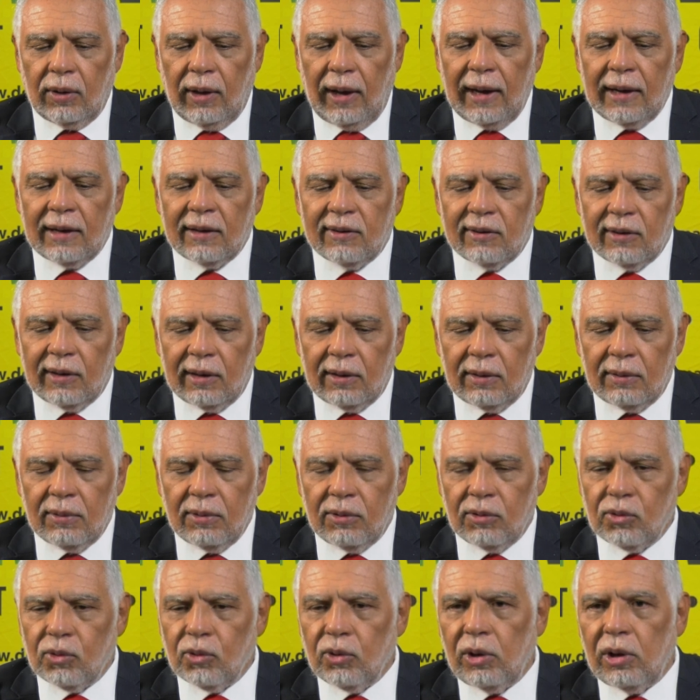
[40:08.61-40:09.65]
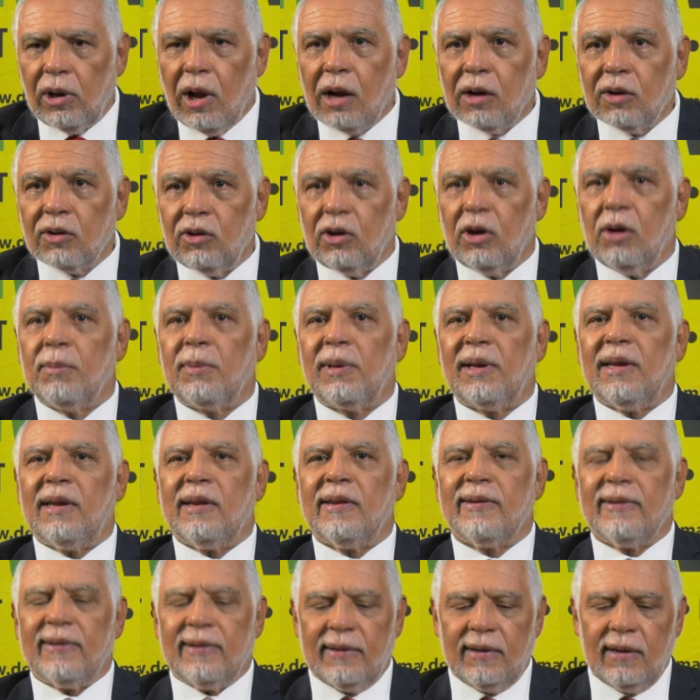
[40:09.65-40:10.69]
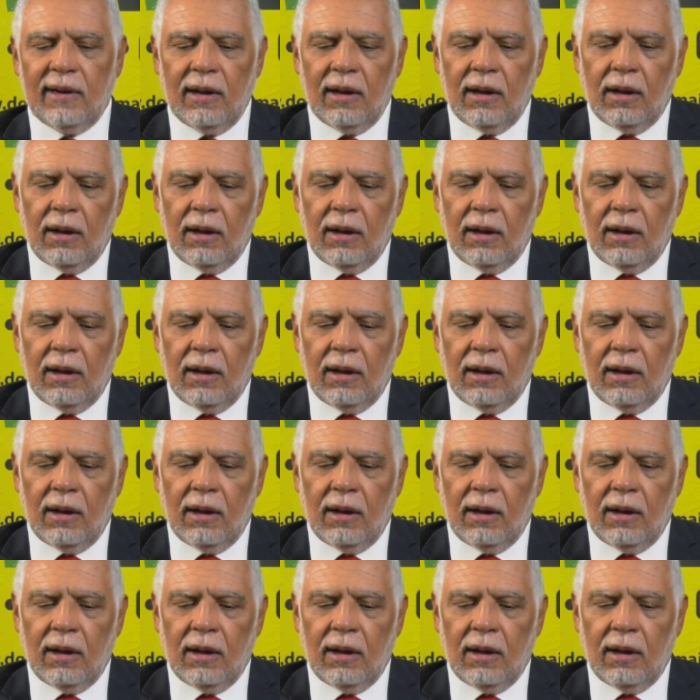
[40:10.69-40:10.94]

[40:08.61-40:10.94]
enter through a long-term lease,